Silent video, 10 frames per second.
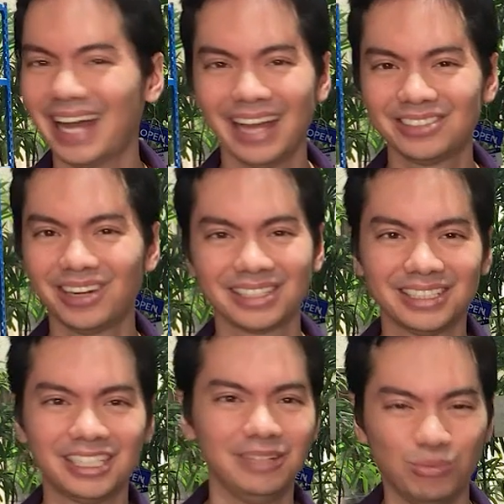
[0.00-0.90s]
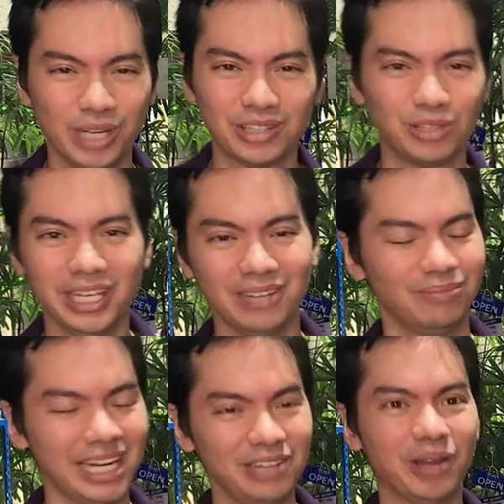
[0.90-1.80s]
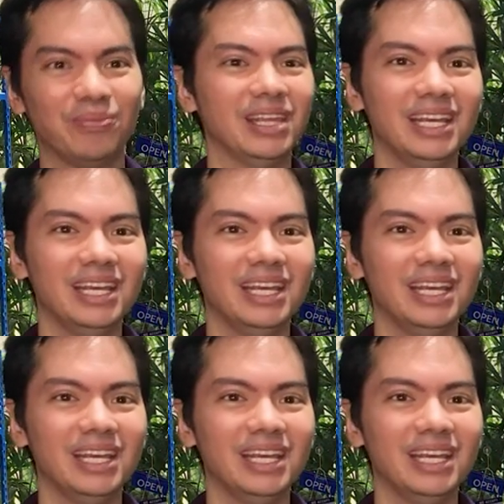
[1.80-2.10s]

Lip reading: ASRock just seems weird to me. But anyway,